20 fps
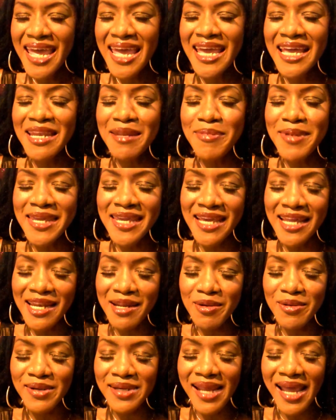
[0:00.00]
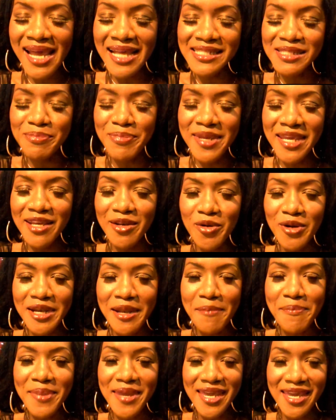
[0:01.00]
in the beginning, as being on
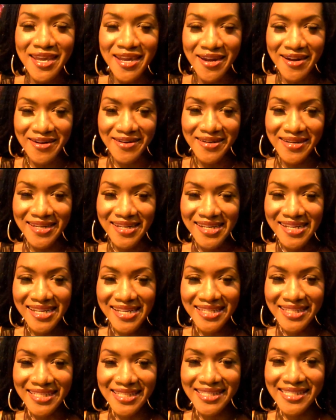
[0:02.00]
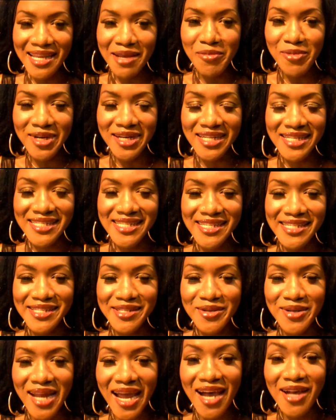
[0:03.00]
a pier, they wanted to
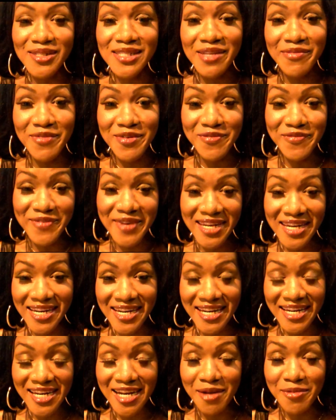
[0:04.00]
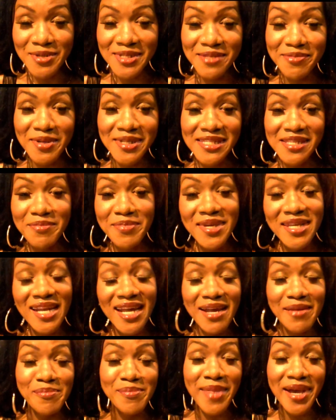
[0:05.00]
do the House of Infinity, and I was supposed to be the
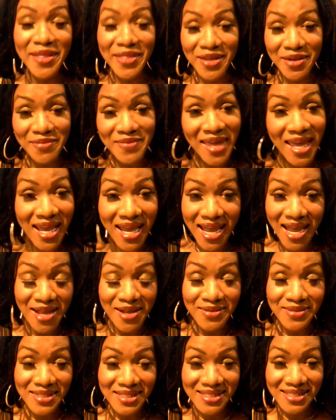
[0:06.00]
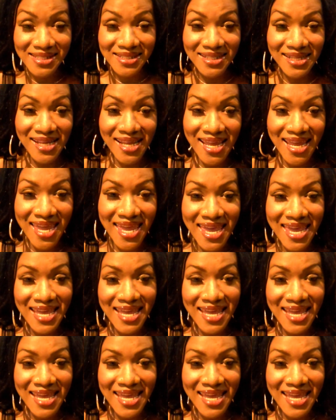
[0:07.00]
mother of that house. And